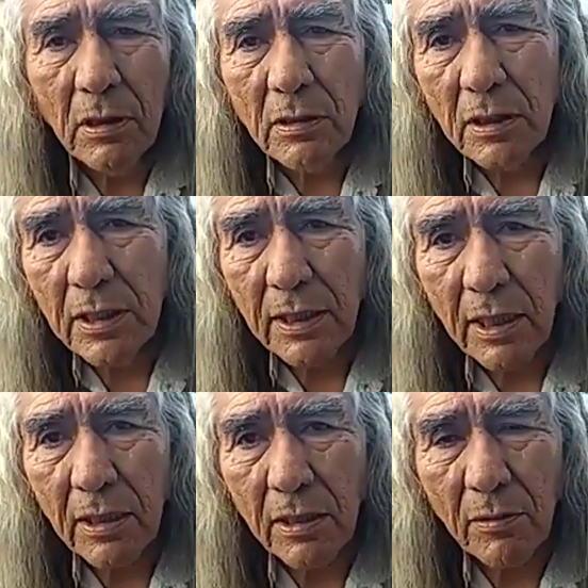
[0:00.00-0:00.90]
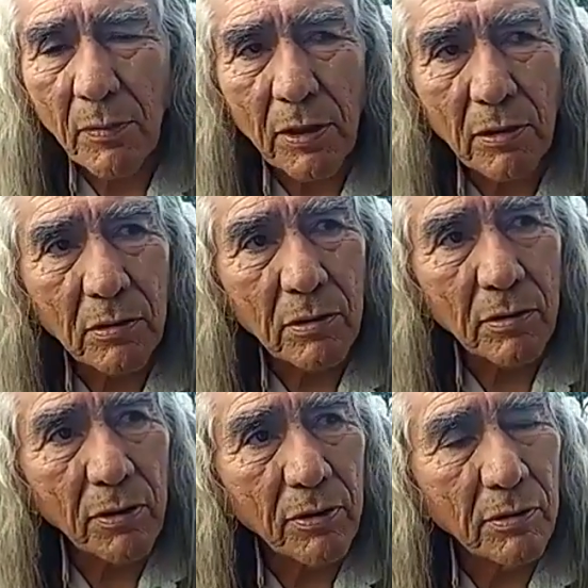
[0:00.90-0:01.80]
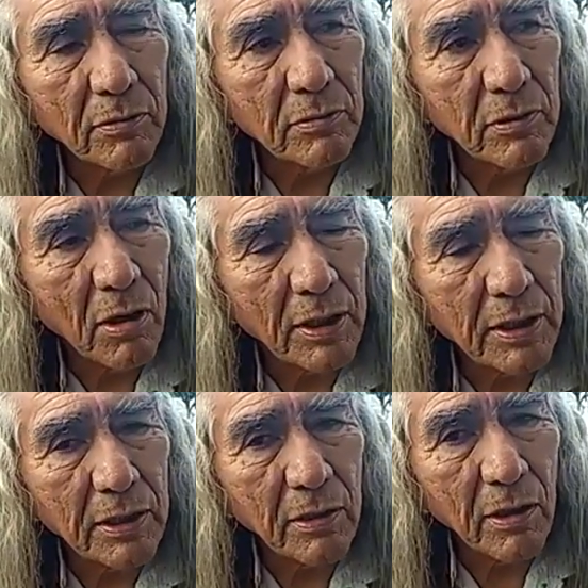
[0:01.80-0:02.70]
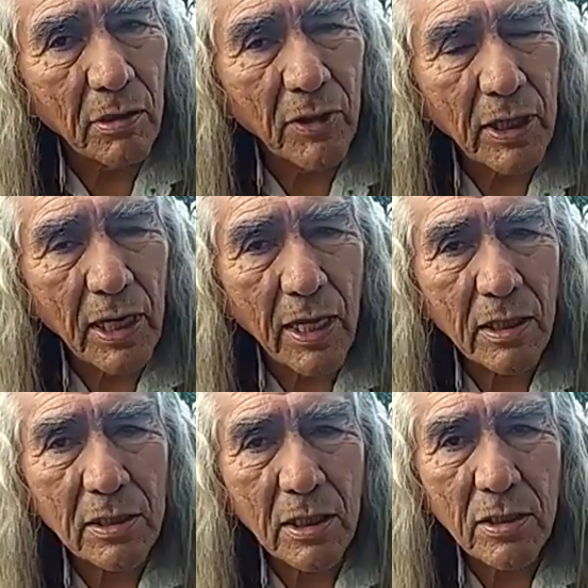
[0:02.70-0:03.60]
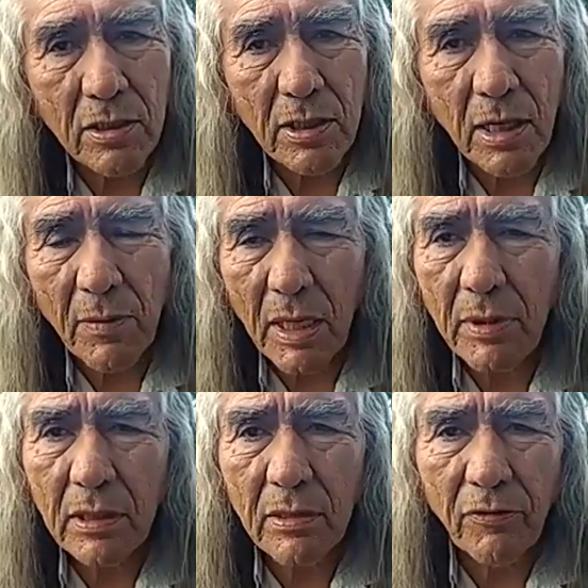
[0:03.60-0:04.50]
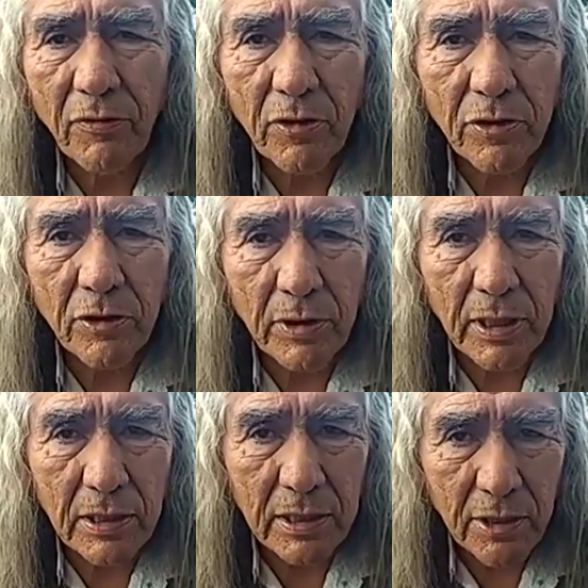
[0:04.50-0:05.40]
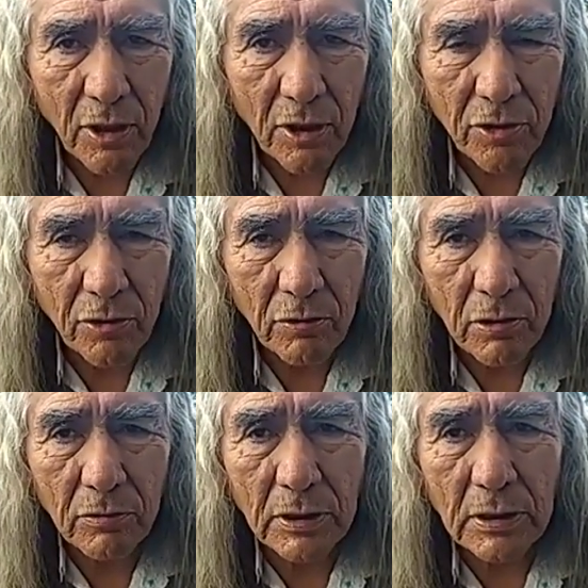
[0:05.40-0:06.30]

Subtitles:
to take care of the Mother Earth and calling in all of our ancestors, that maybe in the future we can teach our children,